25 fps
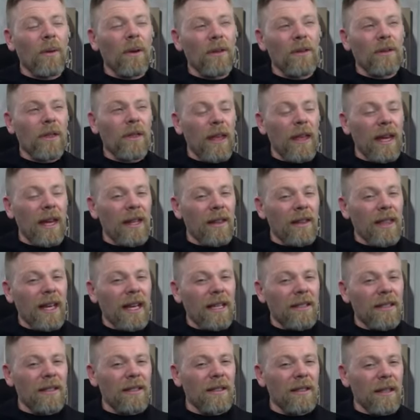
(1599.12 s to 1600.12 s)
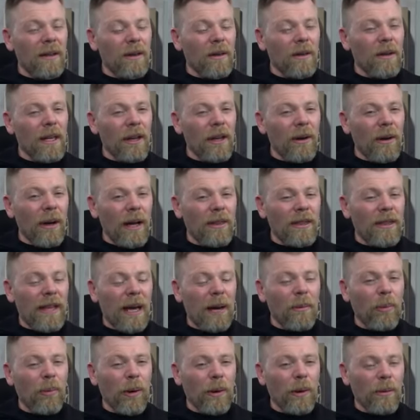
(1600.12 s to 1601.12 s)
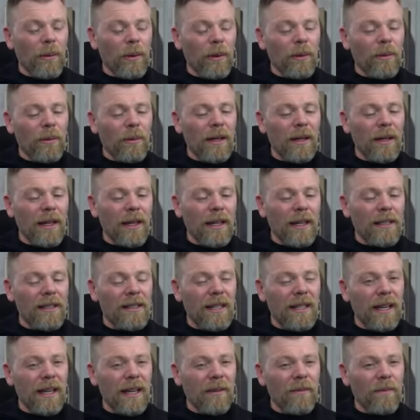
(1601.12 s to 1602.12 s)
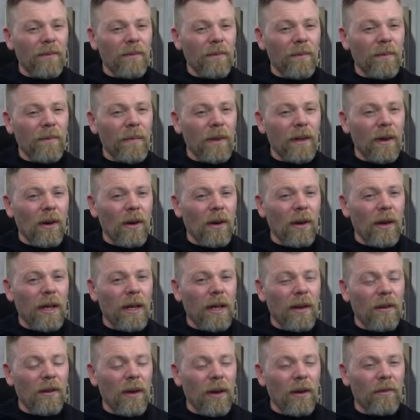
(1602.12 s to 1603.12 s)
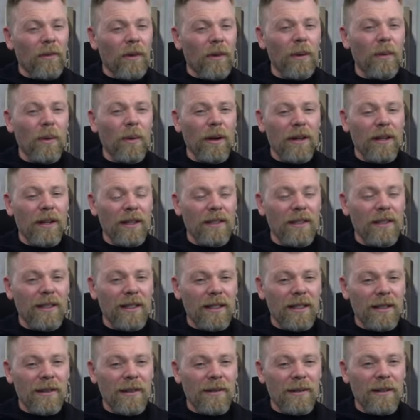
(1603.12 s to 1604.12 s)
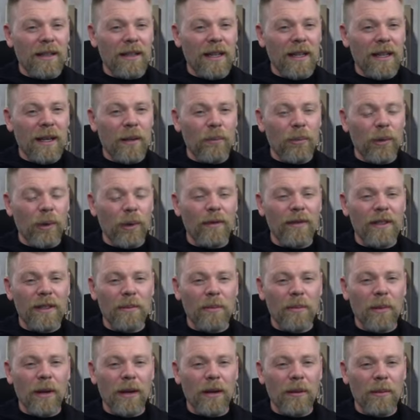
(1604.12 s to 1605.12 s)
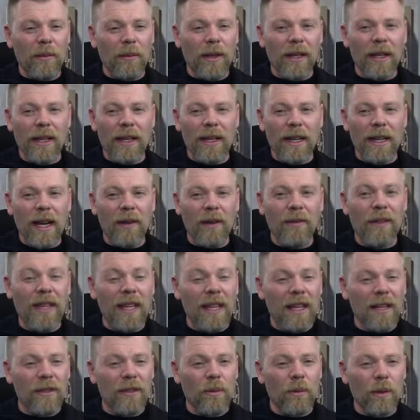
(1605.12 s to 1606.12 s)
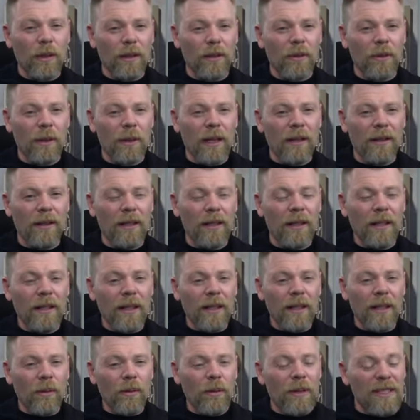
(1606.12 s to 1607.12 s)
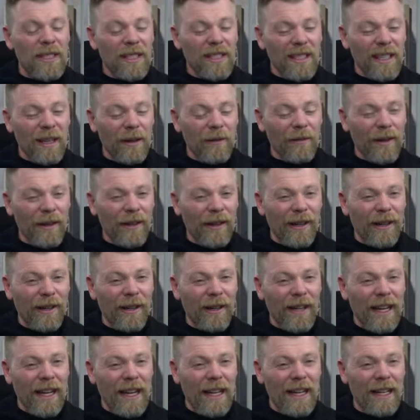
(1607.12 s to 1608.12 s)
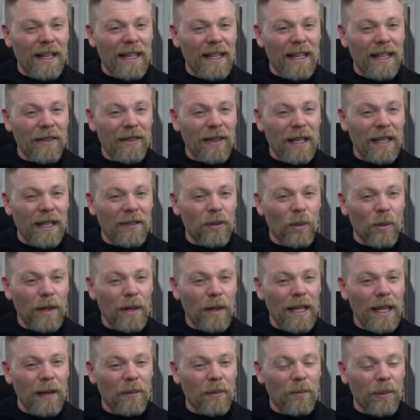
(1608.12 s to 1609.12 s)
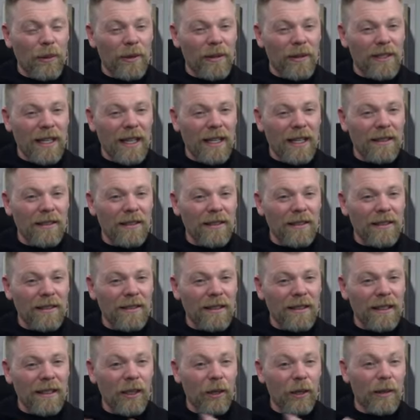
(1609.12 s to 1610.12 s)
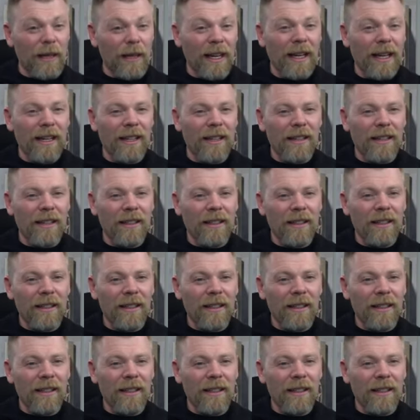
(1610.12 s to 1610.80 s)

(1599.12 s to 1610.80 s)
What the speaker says: that's, at that point we realized that if we wanted to improve his bottom line, everything else worked well. We just got to figure out how to get that 28% a little bit higher.